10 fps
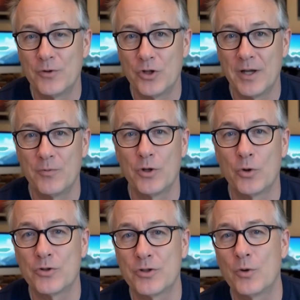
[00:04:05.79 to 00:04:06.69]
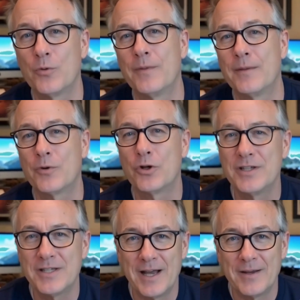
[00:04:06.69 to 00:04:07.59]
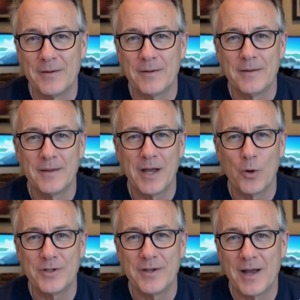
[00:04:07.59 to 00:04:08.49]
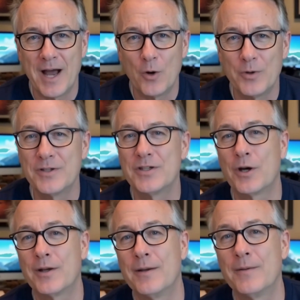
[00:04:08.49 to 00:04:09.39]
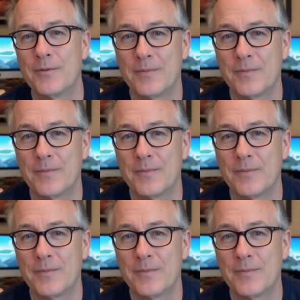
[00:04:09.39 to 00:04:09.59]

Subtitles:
She never used to, she said. Now it's loud and sudden.